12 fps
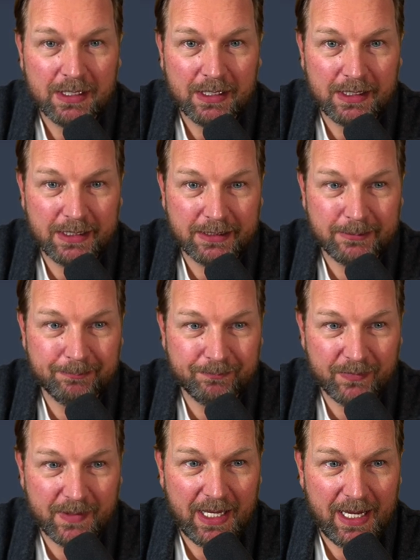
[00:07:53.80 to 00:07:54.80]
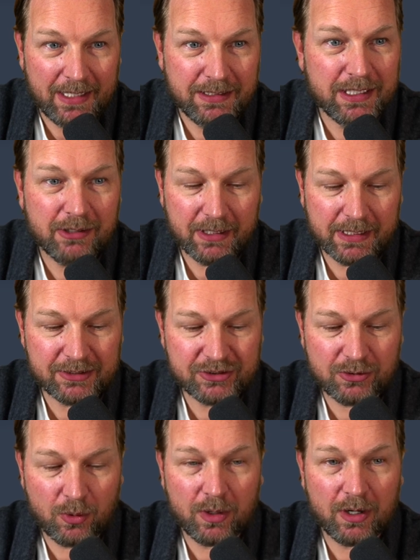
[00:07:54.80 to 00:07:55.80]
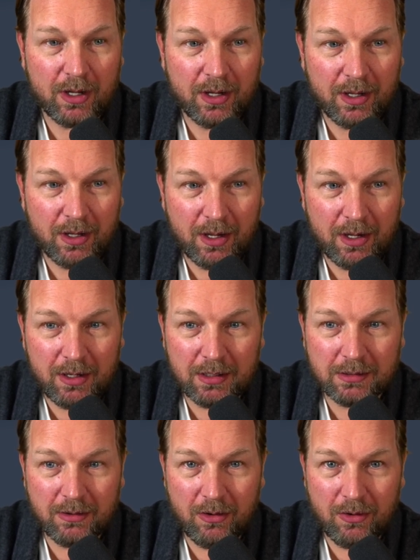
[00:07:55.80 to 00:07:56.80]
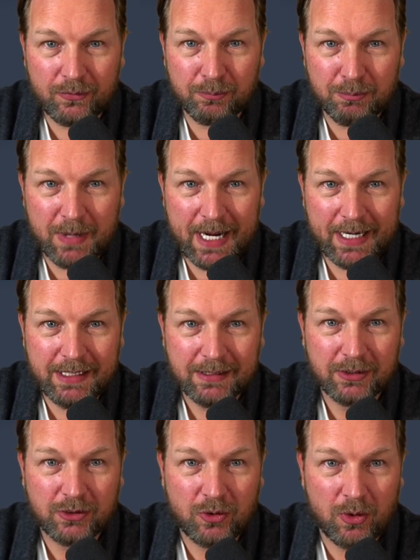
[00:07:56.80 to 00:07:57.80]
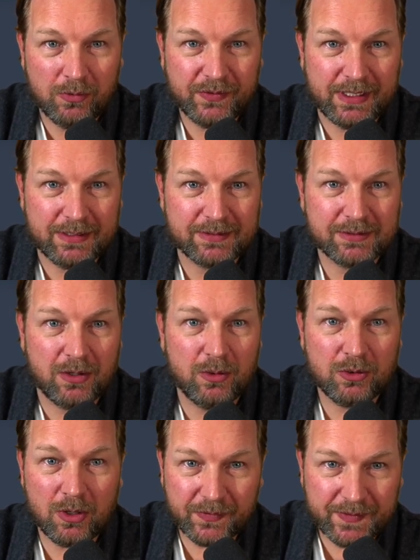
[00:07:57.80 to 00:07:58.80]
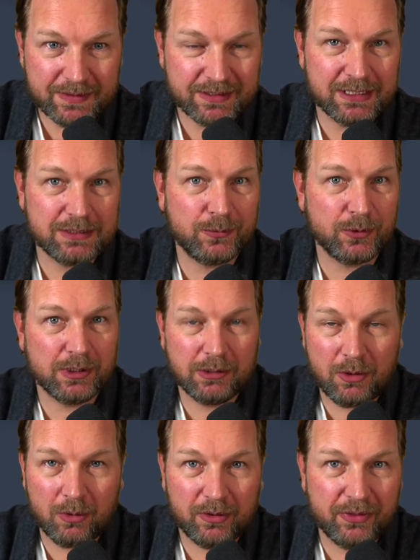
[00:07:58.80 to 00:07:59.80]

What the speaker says: And here I can store all of my content. So contents is for the longer